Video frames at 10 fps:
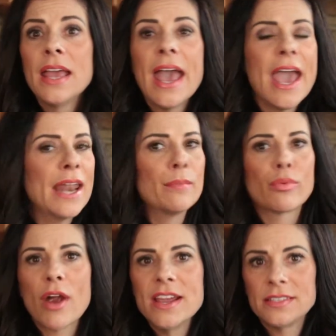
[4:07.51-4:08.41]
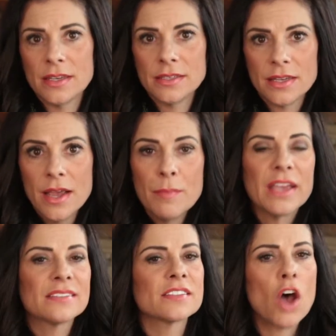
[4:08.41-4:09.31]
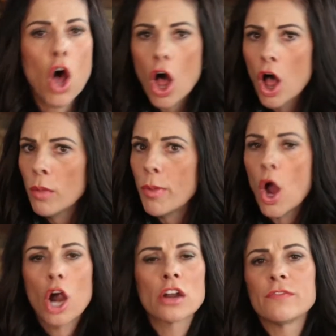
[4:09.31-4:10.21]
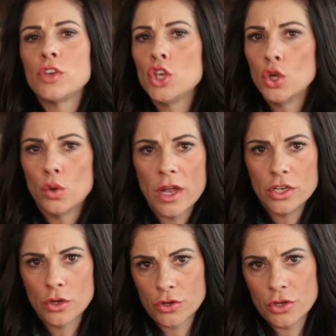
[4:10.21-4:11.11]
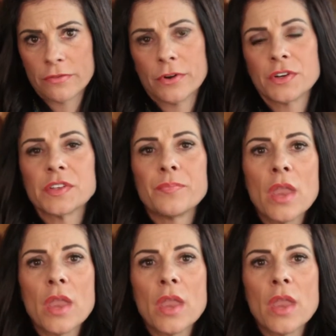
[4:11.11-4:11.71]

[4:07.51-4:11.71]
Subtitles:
and embrace it because it's all part of you and your universe.